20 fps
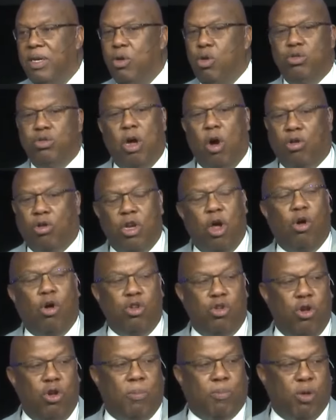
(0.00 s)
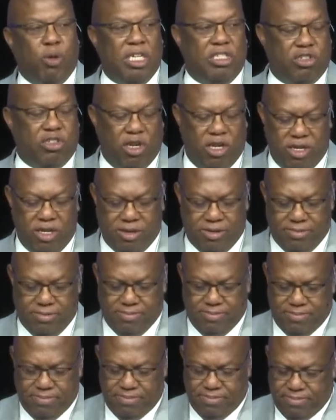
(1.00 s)
who don't know you're a preacher.
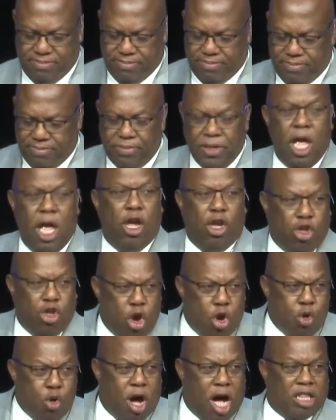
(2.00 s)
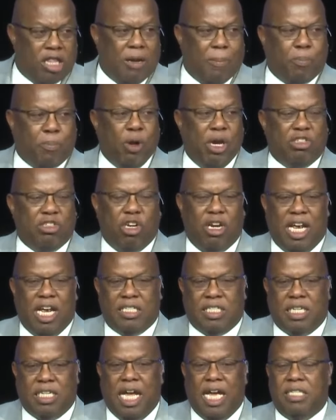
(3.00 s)
You are the preacher
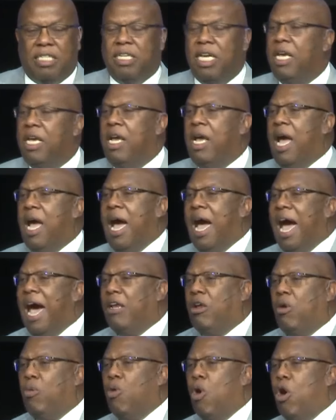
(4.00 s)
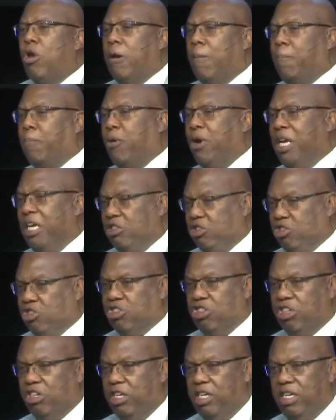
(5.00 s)
that says, I don't want to
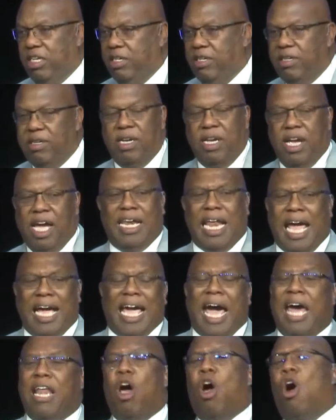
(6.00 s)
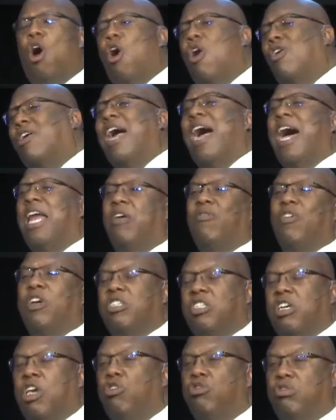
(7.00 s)
preach. And I got all kind of
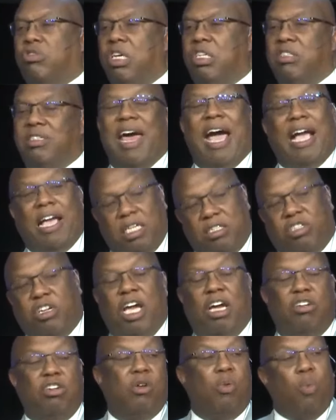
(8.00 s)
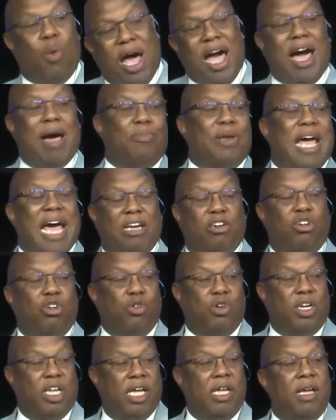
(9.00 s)
excuses. I can tell you why I'm not
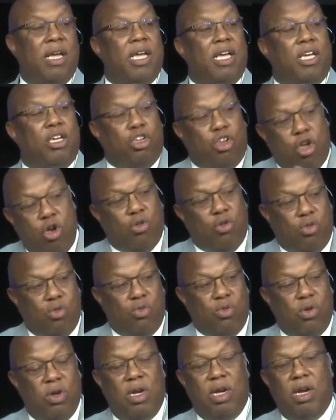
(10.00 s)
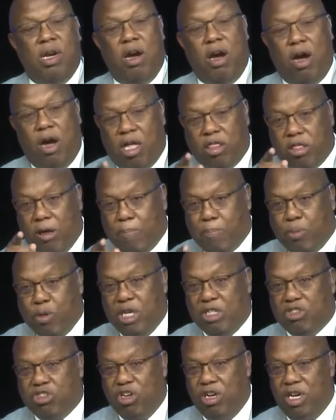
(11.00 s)
doing it. You are the
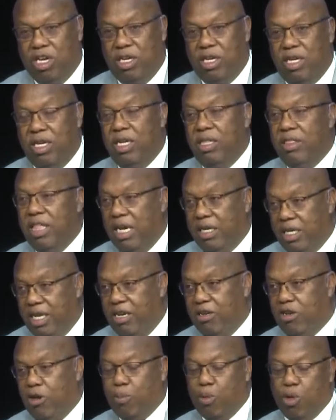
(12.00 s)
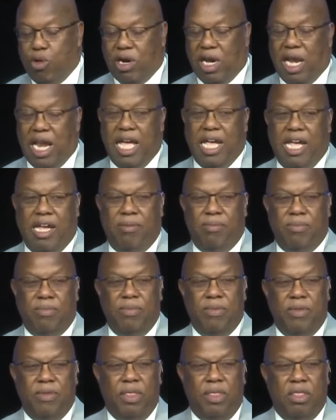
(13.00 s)
preacher that need to proclaim
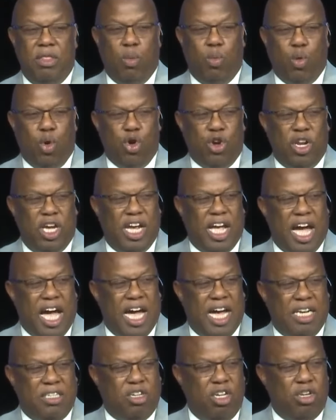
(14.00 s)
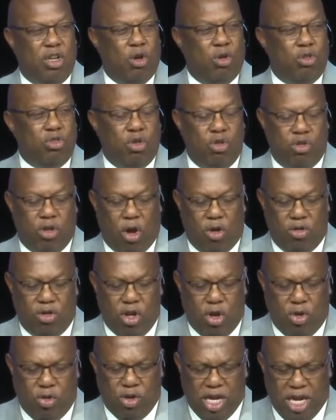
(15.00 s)
the word of God to those who don't
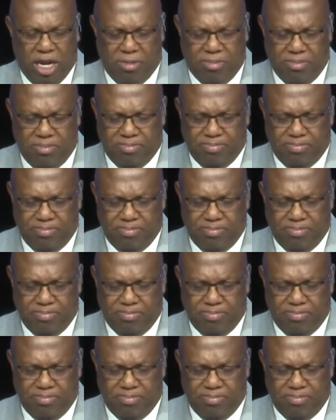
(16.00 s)
know him.